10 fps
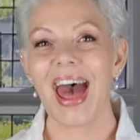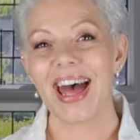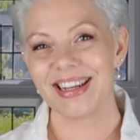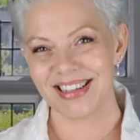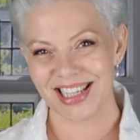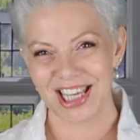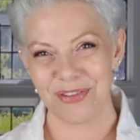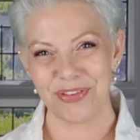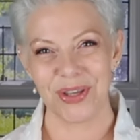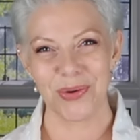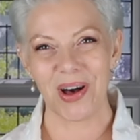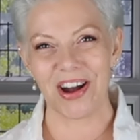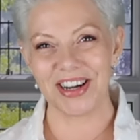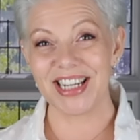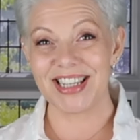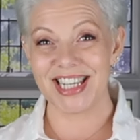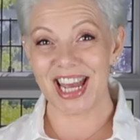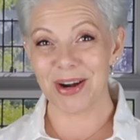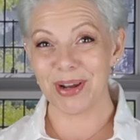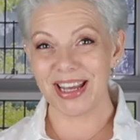And if you are
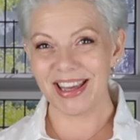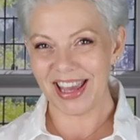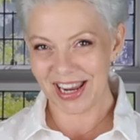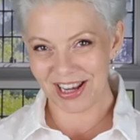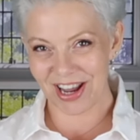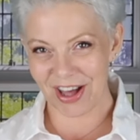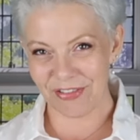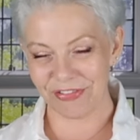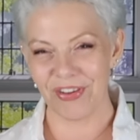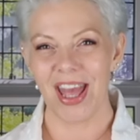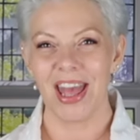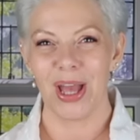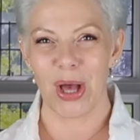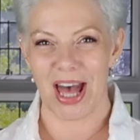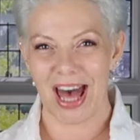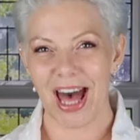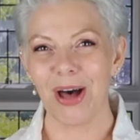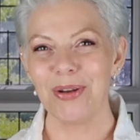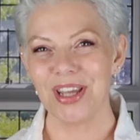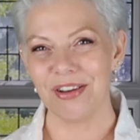daring enough,
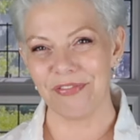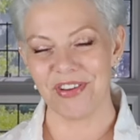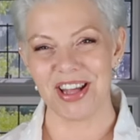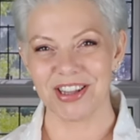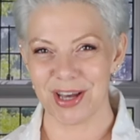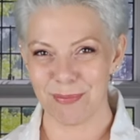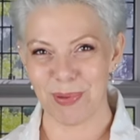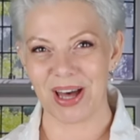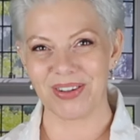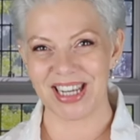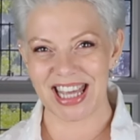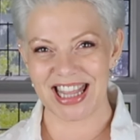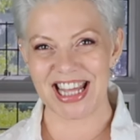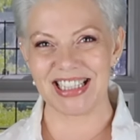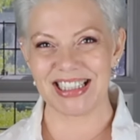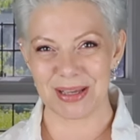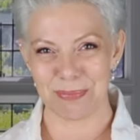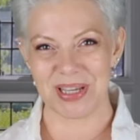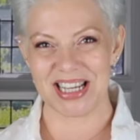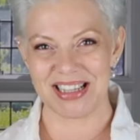how do you feel about this
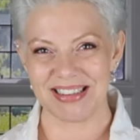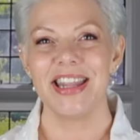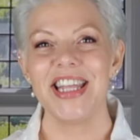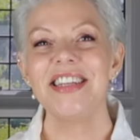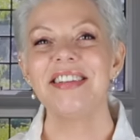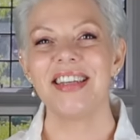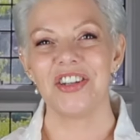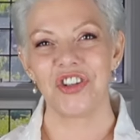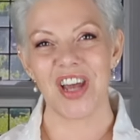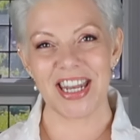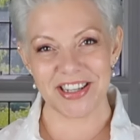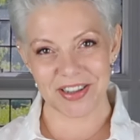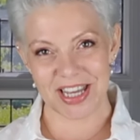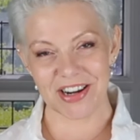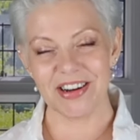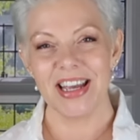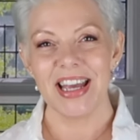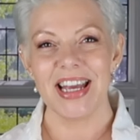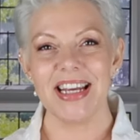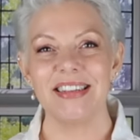piece? This chandelier
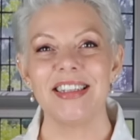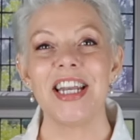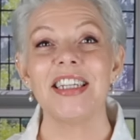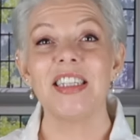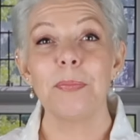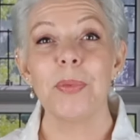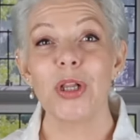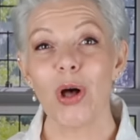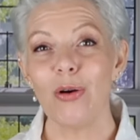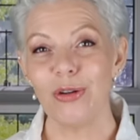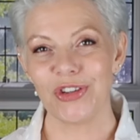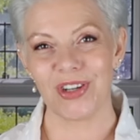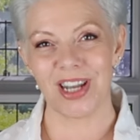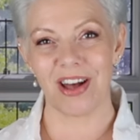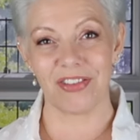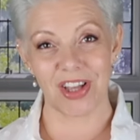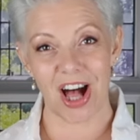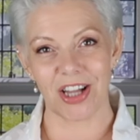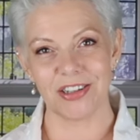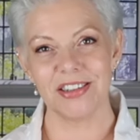is an explosion of
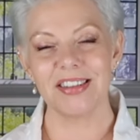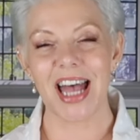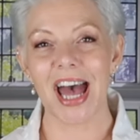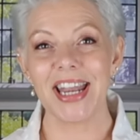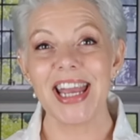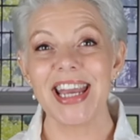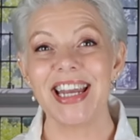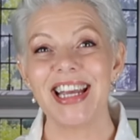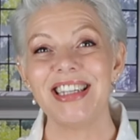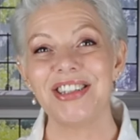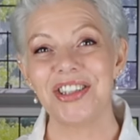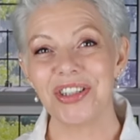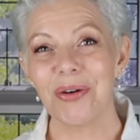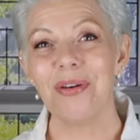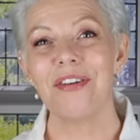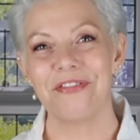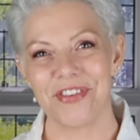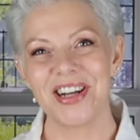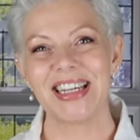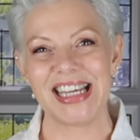colors, and it is so
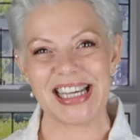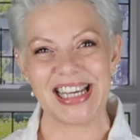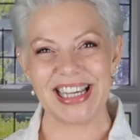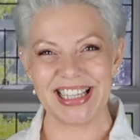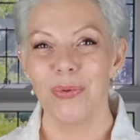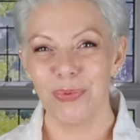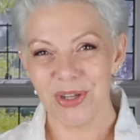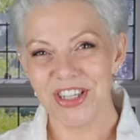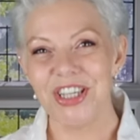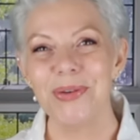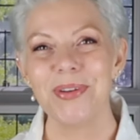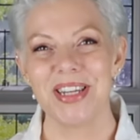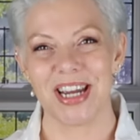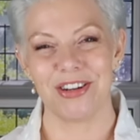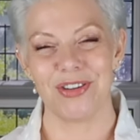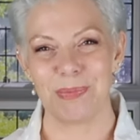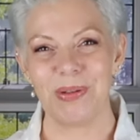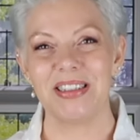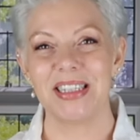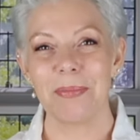funky. Would you dare to
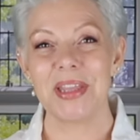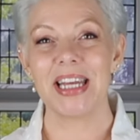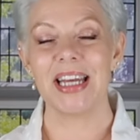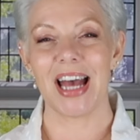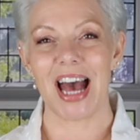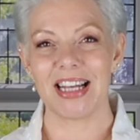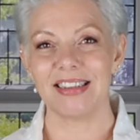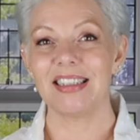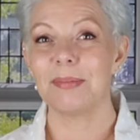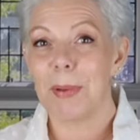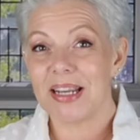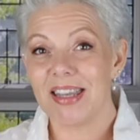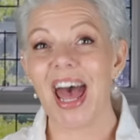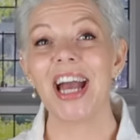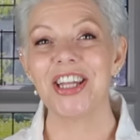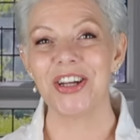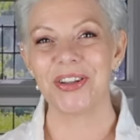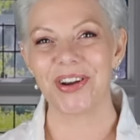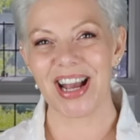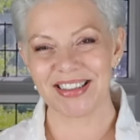put something as
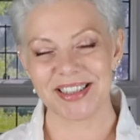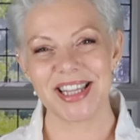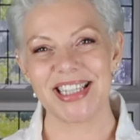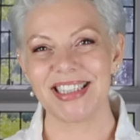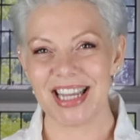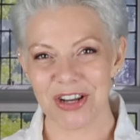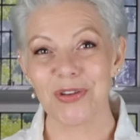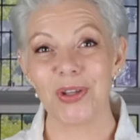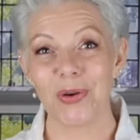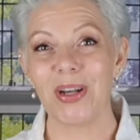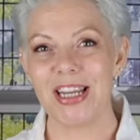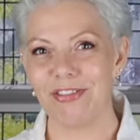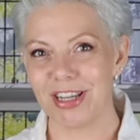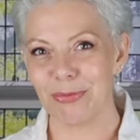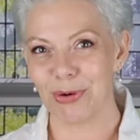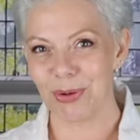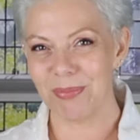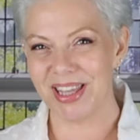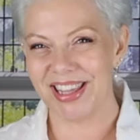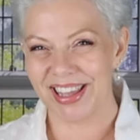spectacular as this into your living room?
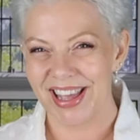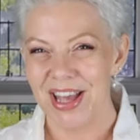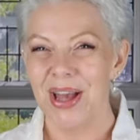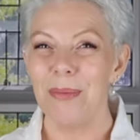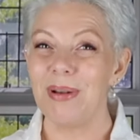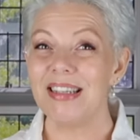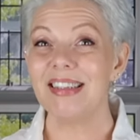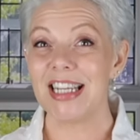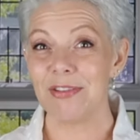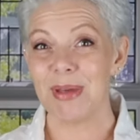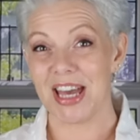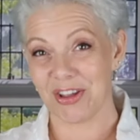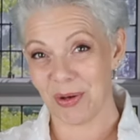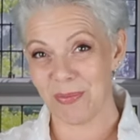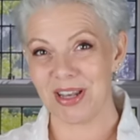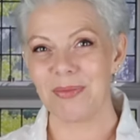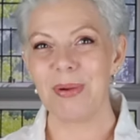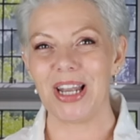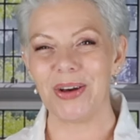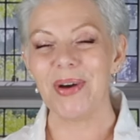Please leave me a comment
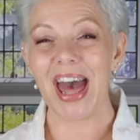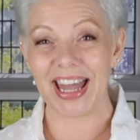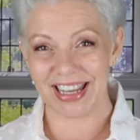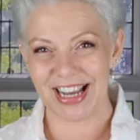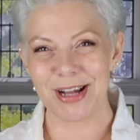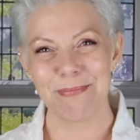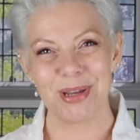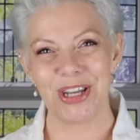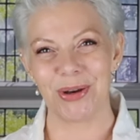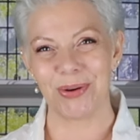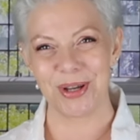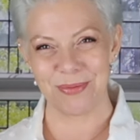below and let me know.